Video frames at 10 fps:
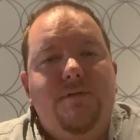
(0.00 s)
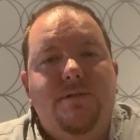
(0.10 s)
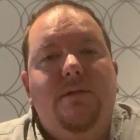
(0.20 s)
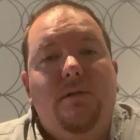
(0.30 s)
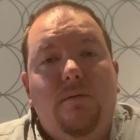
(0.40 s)

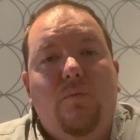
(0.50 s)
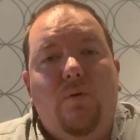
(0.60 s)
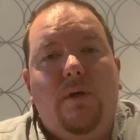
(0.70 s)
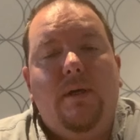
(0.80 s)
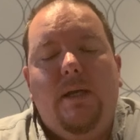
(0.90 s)
us a little
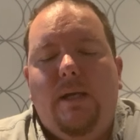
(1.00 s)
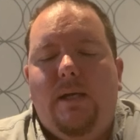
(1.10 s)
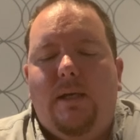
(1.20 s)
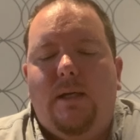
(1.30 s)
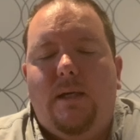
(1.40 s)
more
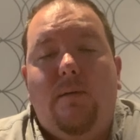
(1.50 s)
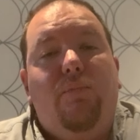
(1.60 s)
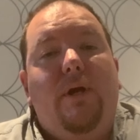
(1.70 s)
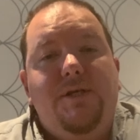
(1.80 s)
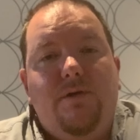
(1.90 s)

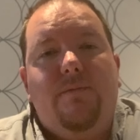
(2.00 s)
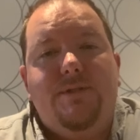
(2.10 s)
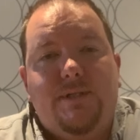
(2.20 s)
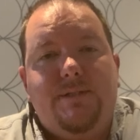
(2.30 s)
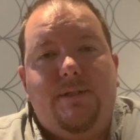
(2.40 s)
abrasion
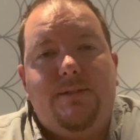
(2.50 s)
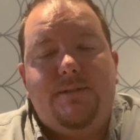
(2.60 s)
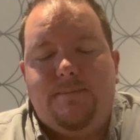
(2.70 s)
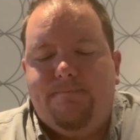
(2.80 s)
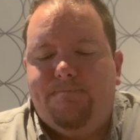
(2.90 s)

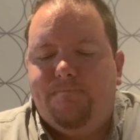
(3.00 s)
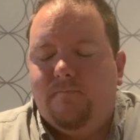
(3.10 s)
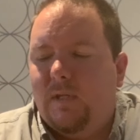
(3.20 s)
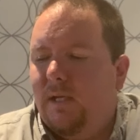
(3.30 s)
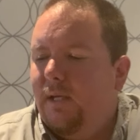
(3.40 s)
resistance.
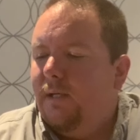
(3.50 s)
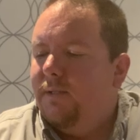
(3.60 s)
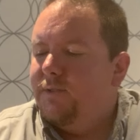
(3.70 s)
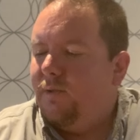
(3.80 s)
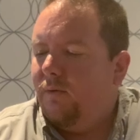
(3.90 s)

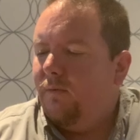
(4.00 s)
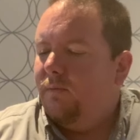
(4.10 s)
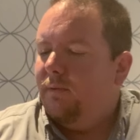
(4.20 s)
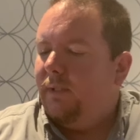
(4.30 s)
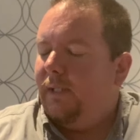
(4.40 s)

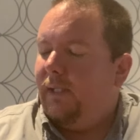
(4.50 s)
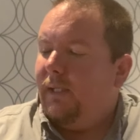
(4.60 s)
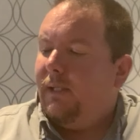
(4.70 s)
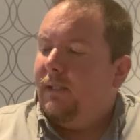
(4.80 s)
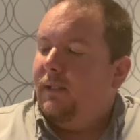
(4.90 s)
So
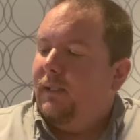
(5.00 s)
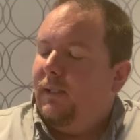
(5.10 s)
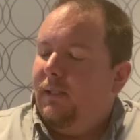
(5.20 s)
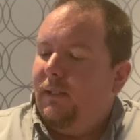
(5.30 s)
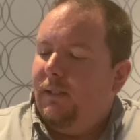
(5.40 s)

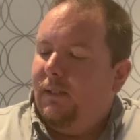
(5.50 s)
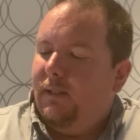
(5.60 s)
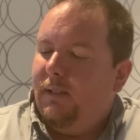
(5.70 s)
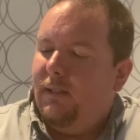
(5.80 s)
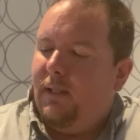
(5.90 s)

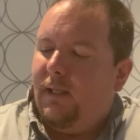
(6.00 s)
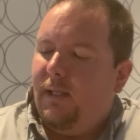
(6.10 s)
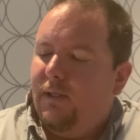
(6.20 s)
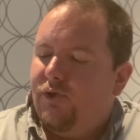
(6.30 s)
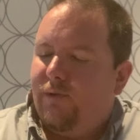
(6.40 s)

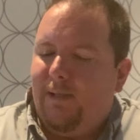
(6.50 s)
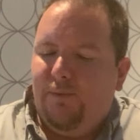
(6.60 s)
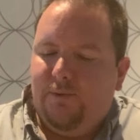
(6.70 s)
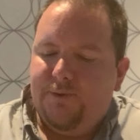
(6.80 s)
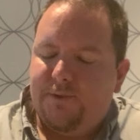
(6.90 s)
the
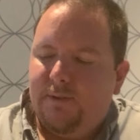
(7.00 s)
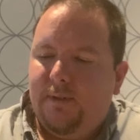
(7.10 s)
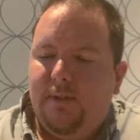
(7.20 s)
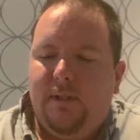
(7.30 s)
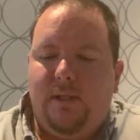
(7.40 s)
trebles
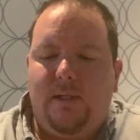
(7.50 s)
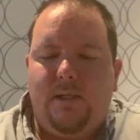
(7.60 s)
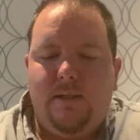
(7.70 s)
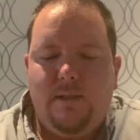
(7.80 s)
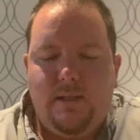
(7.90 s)

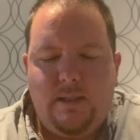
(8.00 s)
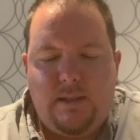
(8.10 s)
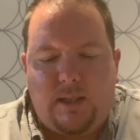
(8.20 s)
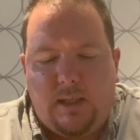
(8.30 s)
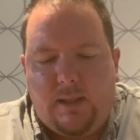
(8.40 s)

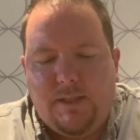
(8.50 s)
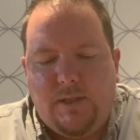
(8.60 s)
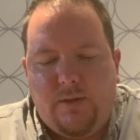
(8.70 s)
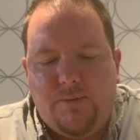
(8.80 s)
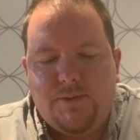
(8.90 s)
that I like to
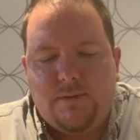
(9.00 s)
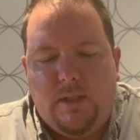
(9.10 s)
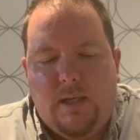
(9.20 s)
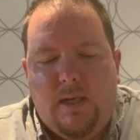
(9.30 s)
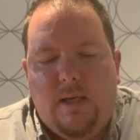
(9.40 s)
use
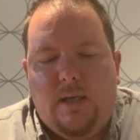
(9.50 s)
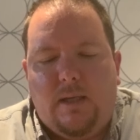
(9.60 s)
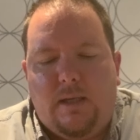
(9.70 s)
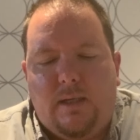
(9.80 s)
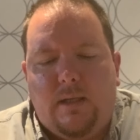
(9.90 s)

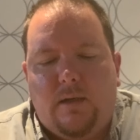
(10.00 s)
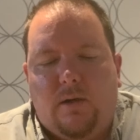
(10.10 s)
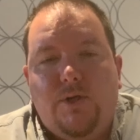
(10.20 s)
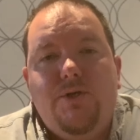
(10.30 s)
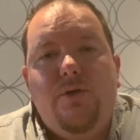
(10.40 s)

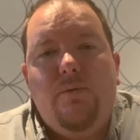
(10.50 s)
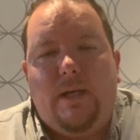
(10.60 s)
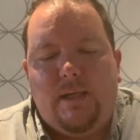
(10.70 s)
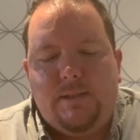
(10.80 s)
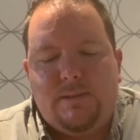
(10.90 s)
are
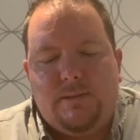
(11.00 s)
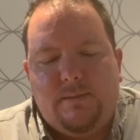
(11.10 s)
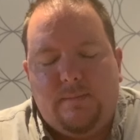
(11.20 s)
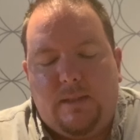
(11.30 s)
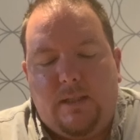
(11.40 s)
2X.
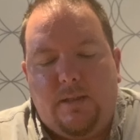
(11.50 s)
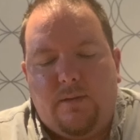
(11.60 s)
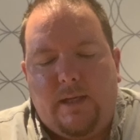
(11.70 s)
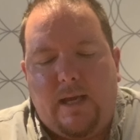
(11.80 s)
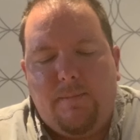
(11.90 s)

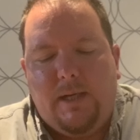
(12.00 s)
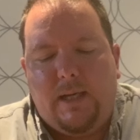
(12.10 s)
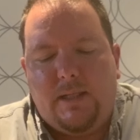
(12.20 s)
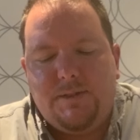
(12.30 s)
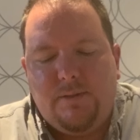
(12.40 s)
They're
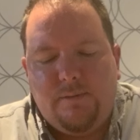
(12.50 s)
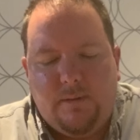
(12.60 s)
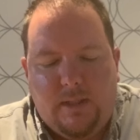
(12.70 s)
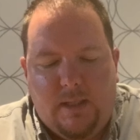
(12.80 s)
Gamakatsu.